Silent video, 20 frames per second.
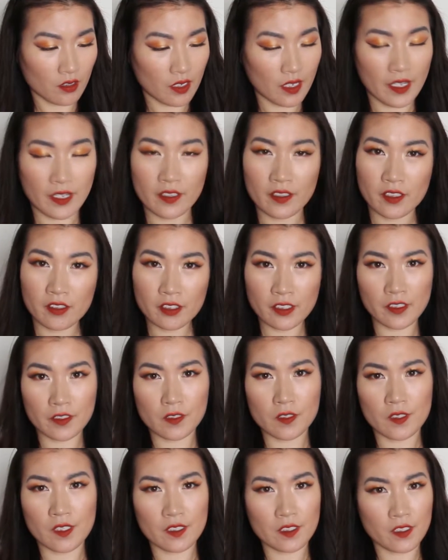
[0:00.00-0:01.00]
I know the
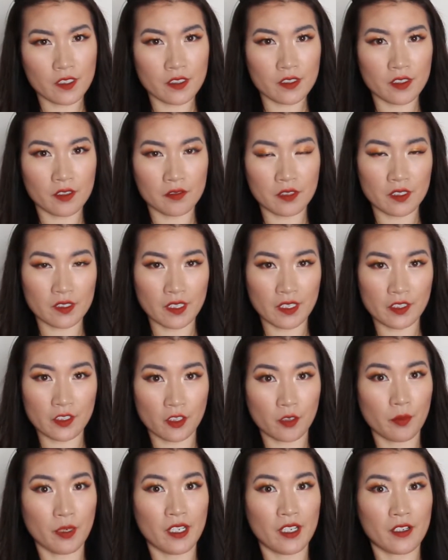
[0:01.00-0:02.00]
existence of this
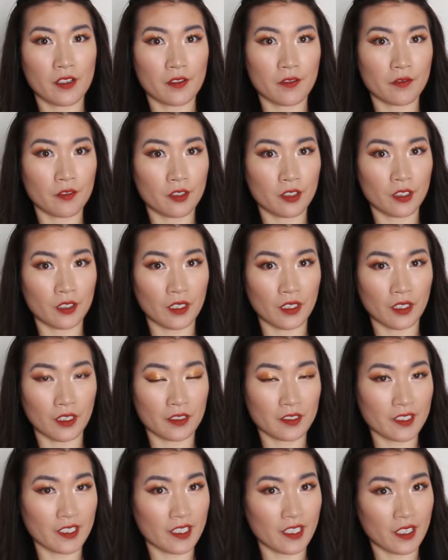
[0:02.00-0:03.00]
eyeshadow palette for a long
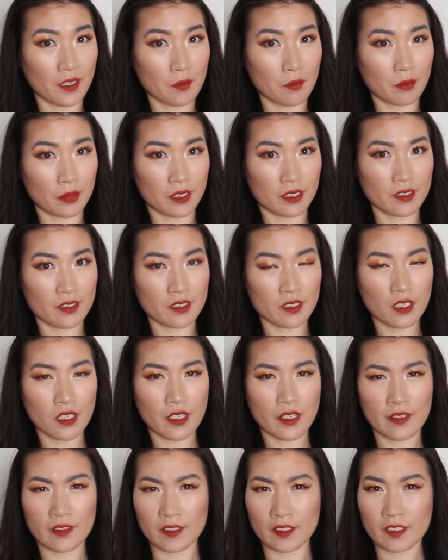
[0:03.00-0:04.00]
time, but
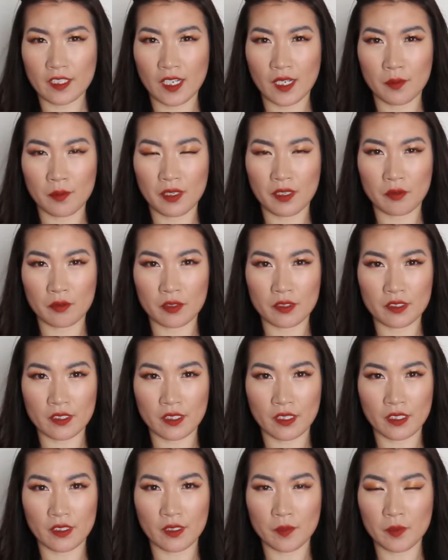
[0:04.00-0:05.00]
at that time it was
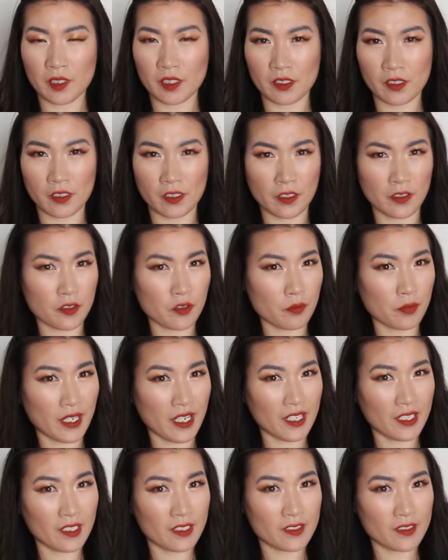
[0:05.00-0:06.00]
a limited edition
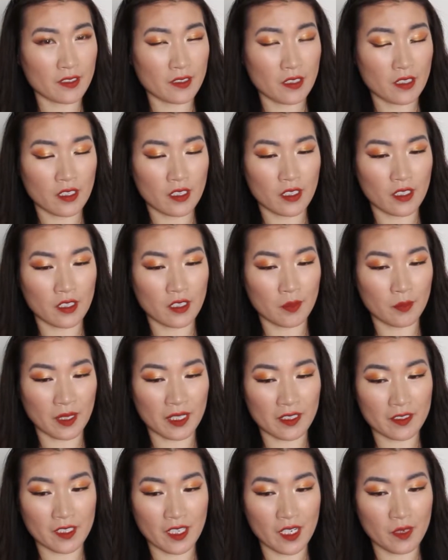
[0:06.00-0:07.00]
palette, and by
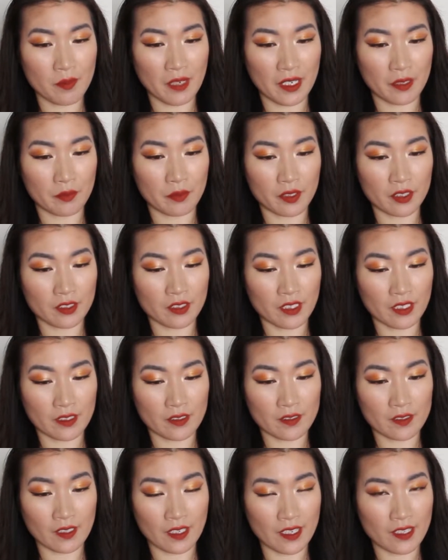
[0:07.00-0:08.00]
the time I
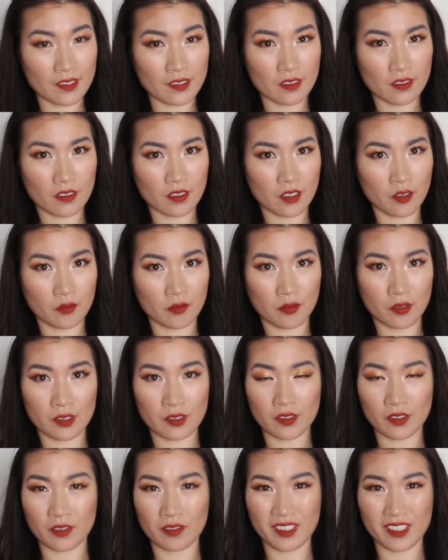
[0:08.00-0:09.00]
realized that, it was
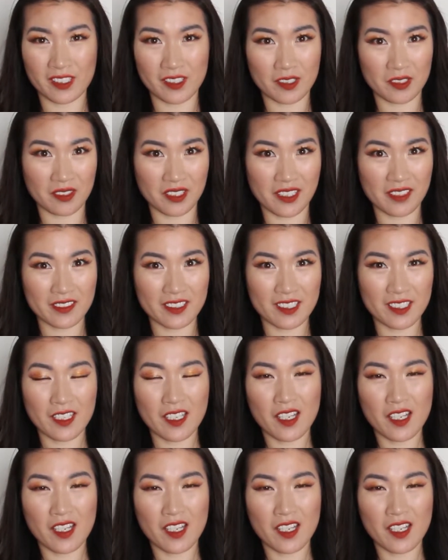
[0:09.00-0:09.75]
already sold out.